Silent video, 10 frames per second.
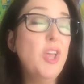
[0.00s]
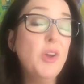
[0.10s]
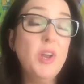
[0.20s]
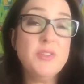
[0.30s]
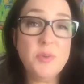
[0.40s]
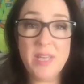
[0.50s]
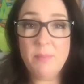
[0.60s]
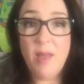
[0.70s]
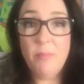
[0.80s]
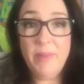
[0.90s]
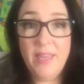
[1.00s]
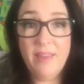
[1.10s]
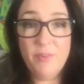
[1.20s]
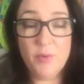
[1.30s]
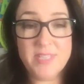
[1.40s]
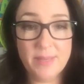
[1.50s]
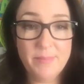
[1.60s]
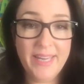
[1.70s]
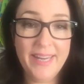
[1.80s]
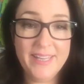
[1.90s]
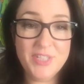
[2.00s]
You can also email me if you're intimidated